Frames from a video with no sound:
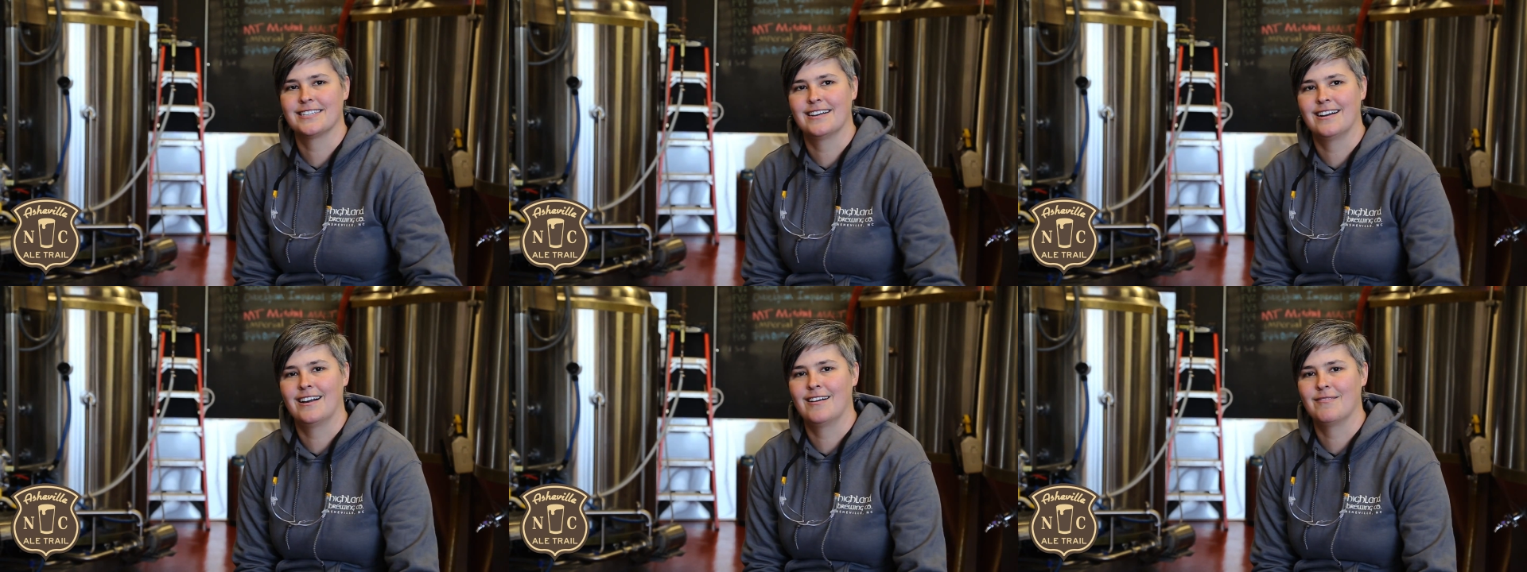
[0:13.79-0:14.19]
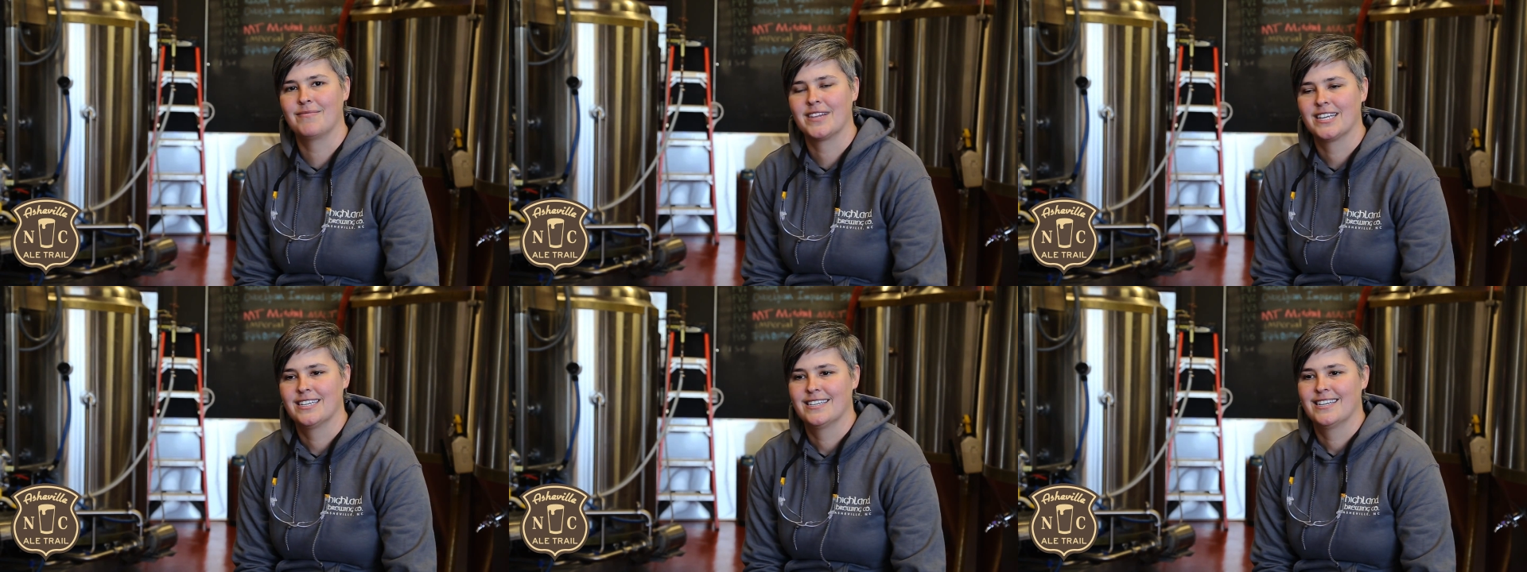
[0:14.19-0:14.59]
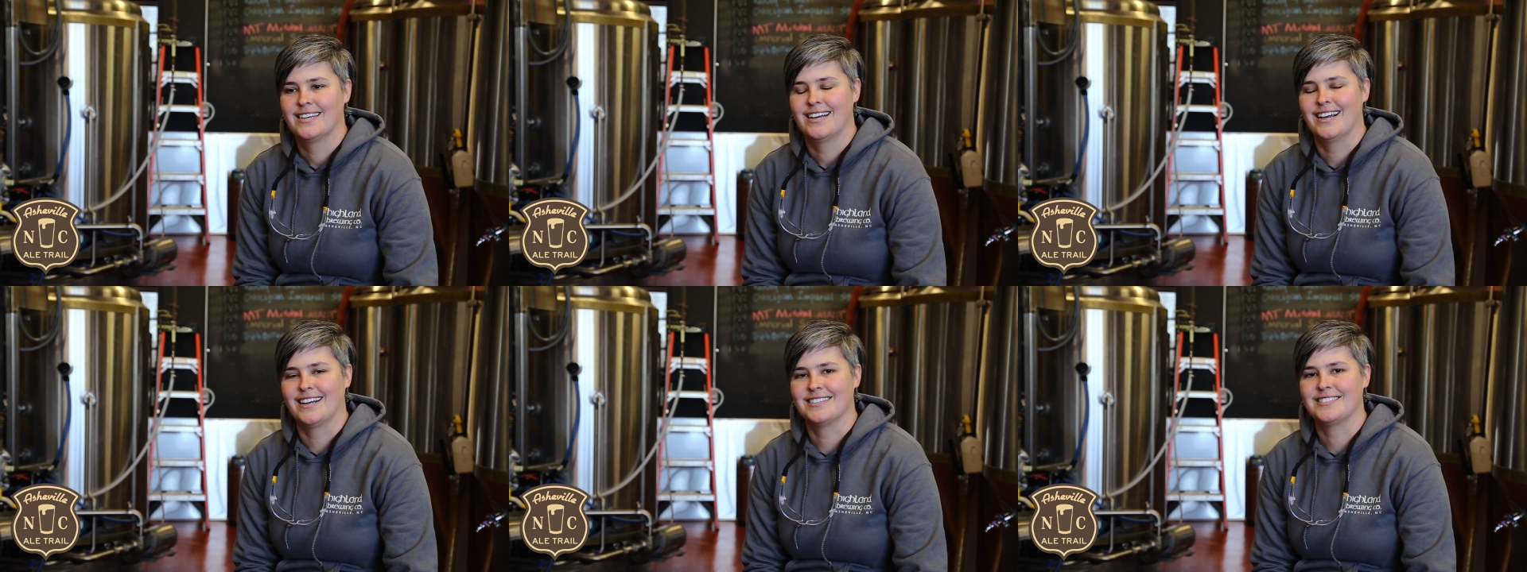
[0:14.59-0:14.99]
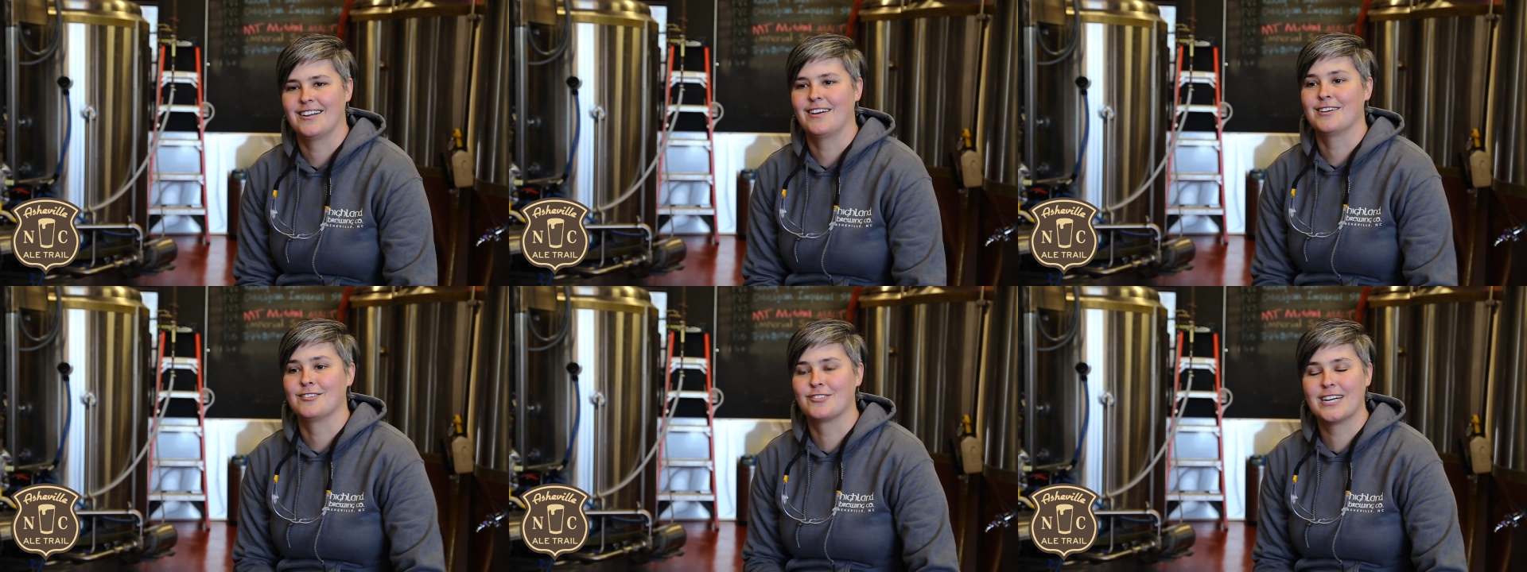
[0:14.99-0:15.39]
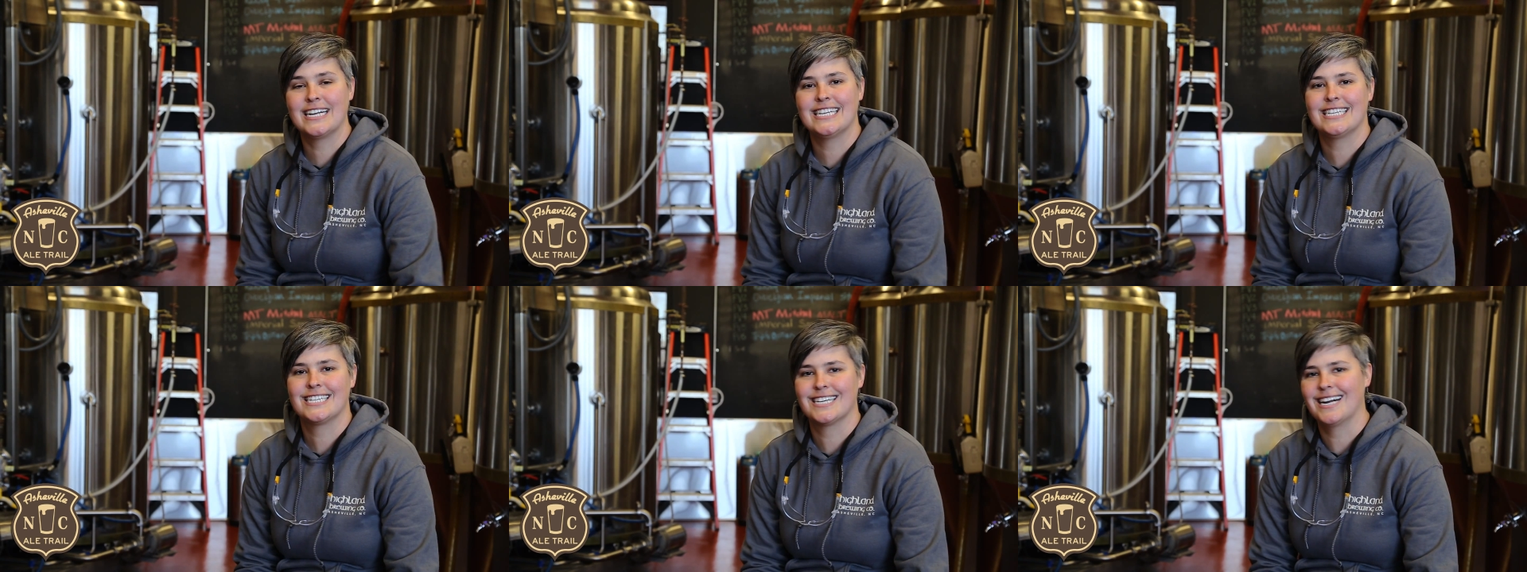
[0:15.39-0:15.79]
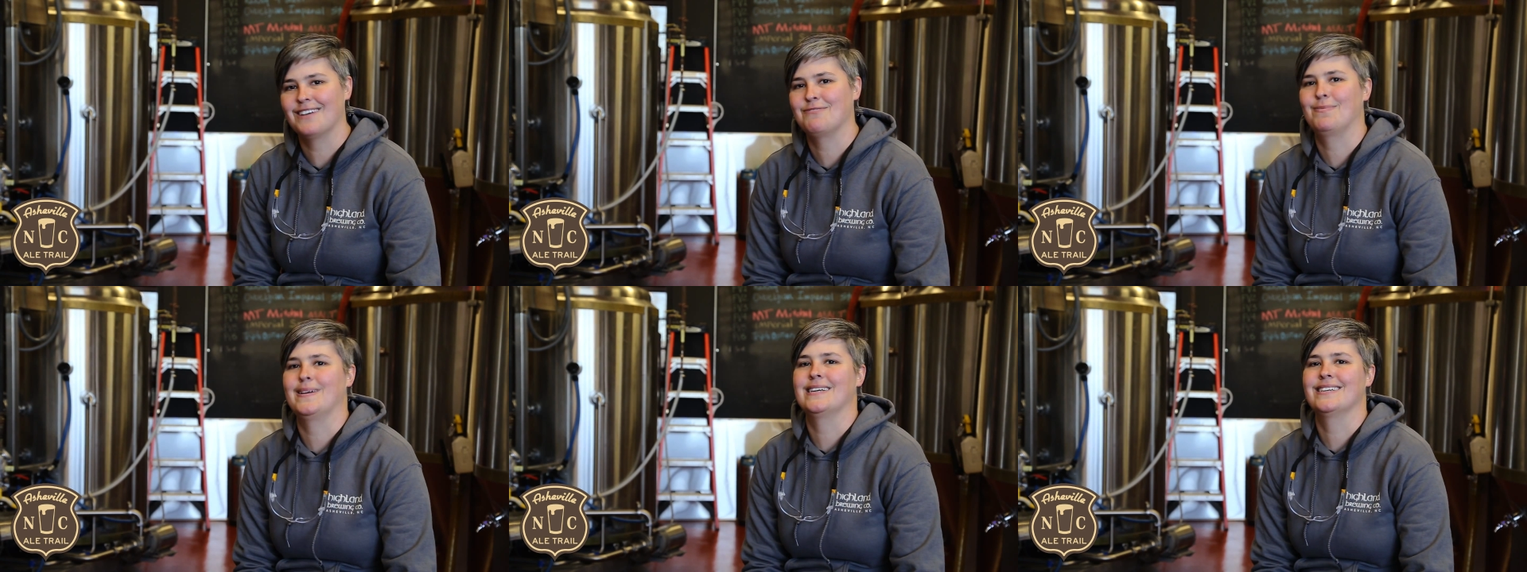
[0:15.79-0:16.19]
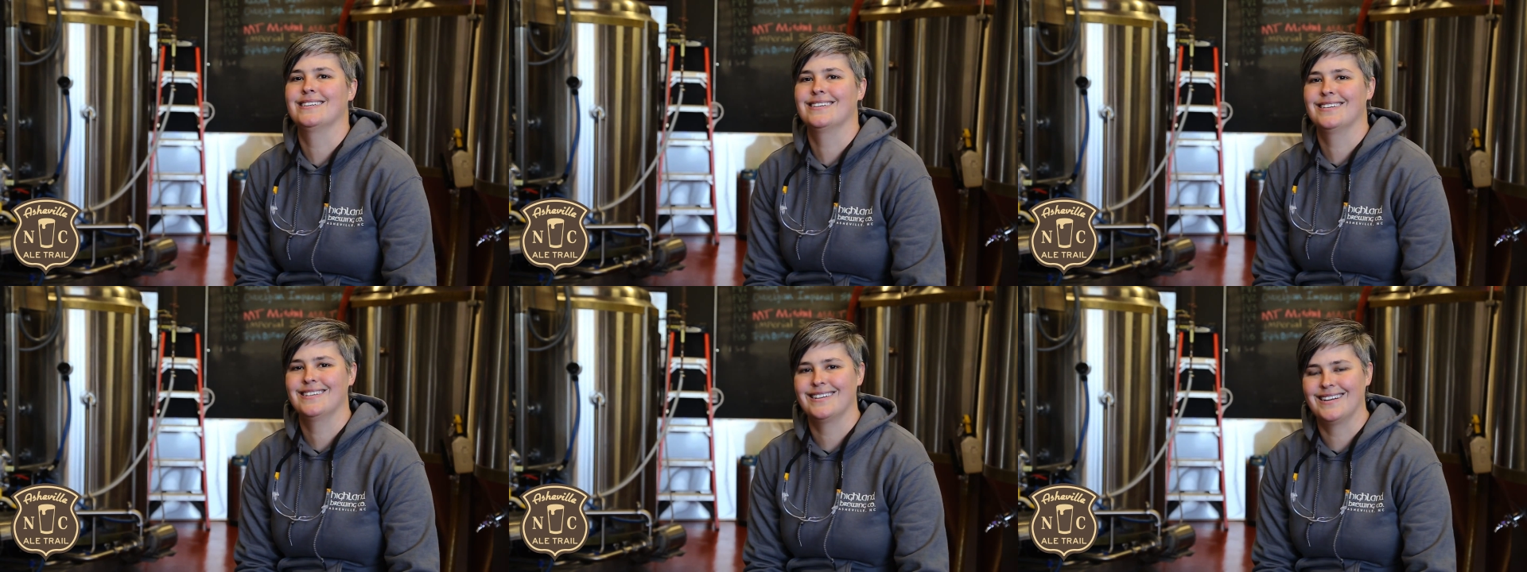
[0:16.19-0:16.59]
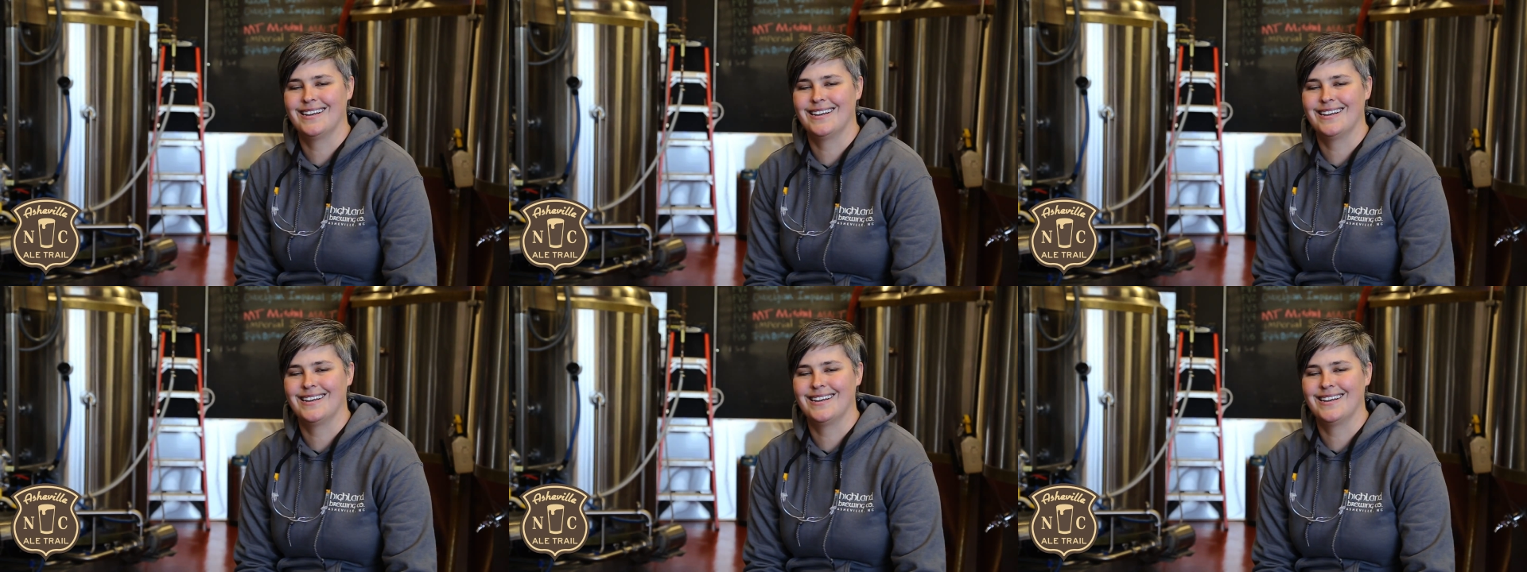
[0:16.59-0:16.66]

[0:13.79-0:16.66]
I started drinking craft beer,